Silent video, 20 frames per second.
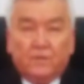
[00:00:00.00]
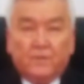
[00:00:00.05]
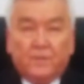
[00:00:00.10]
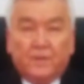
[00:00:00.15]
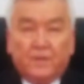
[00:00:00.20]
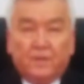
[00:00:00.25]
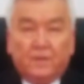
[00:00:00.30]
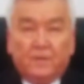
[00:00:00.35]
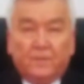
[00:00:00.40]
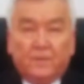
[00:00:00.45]

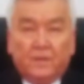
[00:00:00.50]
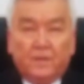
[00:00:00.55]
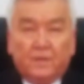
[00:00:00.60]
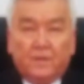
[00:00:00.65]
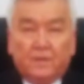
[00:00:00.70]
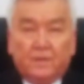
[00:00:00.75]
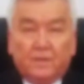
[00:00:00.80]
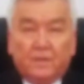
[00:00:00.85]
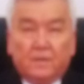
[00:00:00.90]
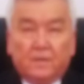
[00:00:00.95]
We
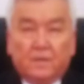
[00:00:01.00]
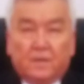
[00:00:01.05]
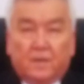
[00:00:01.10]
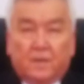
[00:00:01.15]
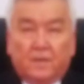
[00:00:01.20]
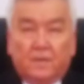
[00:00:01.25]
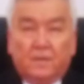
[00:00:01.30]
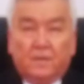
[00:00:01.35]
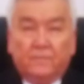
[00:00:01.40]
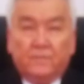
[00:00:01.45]
believe it
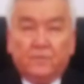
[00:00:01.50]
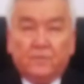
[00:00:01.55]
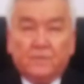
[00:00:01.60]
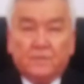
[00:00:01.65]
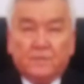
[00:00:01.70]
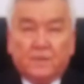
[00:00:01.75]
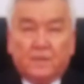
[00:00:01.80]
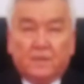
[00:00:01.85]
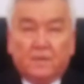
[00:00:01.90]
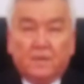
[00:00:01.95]
essential that
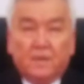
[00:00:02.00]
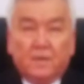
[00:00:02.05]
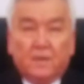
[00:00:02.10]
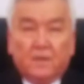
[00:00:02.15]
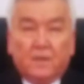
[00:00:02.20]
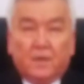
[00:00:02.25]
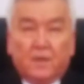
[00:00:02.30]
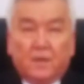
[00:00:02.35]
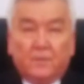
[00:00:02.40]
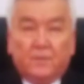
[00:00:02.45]
in
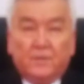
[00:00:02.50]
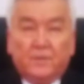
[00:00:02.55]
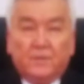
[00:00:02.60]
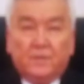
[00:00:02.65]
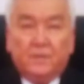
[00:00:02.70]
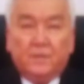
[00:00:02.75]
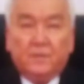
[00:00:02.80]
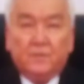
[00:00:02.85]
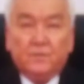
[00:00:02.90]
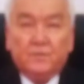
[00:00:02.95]
current
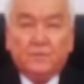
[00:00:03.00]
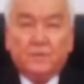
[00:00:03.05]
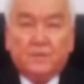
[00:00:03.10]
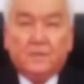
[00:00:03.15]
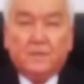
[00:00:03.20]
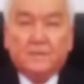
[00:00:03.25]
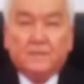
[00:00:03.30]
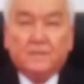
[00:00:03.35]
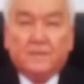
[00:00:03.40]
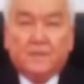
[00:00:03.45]
pandemic
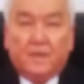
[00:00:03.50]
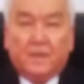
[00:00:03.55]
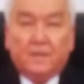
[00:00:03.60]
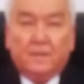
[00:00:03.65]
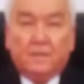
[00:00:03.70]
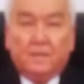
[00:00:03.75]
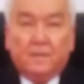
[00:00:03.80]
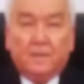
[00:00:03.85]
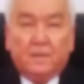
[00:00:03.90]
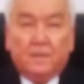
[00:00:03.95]

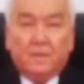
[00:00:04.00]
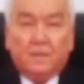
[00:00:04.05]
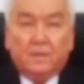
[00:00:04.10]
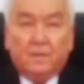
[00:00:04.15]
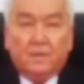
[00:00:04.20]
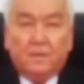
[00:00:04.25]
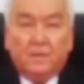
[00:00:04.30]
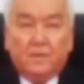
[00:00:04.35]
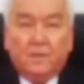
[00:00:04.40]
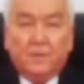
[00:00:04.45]
conditions,
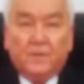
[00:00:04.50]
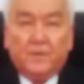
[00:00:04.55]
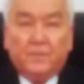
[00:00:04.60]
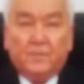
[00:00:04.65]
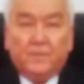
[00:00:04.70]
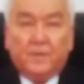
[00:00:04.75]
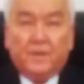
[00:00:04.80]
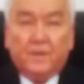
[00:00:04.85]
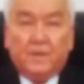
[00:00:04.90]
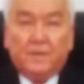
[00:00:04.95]

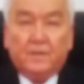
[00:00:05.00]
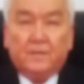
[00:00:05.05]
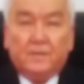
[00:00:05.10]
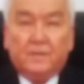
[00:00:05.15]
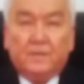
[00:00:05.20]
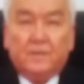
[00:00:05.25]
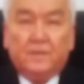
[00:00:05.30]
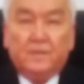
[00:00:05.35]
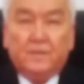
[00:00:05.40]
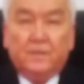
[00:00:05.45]
we
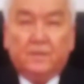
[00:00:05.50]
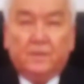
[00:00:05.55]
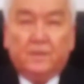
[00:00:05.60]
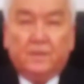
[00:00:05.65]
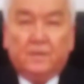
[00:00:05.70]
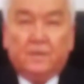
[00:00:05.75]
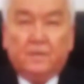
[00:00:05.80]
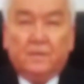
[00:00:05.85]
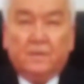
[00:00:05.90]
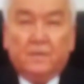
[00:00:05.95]
all
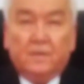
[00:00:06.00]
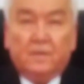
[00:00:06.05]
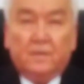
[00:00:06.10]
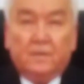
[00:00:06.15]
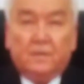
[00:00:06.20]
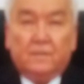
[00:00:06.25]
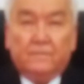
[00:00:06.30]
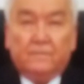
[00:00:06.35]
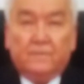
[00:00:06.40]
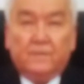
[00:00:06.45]
join
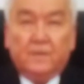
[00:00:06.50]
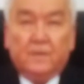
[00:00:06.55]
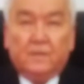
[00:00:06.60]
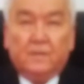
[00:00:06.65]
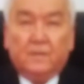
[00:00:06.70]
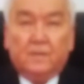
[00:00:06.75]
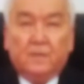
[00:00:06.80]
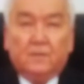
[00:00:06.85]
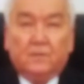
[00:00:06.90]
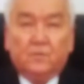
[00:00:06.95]
together and
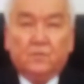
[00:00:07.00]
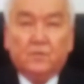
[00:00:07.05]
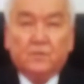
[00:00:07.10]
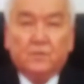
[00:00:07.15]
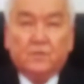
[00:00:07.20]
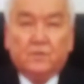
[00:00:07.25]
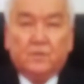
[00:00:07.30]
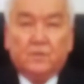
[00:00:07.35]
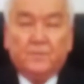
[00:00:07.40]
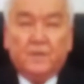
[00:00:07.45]
put our
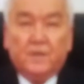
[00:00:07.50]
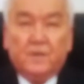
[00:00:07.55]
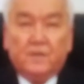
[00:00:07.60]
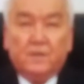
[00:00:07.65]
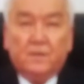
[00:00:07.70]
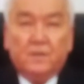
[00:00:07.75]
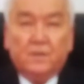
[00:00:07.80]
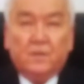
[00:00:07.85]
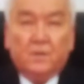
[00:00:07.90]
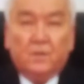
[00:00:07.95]
shoulders to the
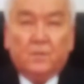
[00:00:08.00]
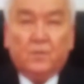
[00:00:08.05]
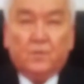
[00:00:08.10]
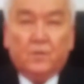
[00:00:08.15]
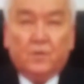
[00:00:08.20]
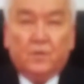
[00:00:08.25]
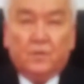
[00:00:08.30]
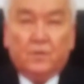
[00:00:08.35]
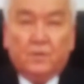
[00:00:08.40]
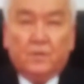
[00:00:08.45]
wheel in
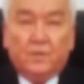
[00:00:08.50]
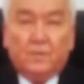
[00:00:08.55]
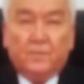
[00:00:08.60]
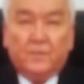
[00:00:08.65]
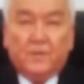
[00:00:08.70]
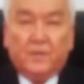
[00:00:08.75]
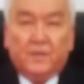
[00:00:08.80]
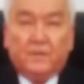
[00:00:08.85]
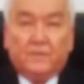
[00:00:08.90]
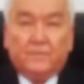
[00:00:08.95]
order to
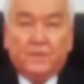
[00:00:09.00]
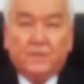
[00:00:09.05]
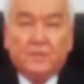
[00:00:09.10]
take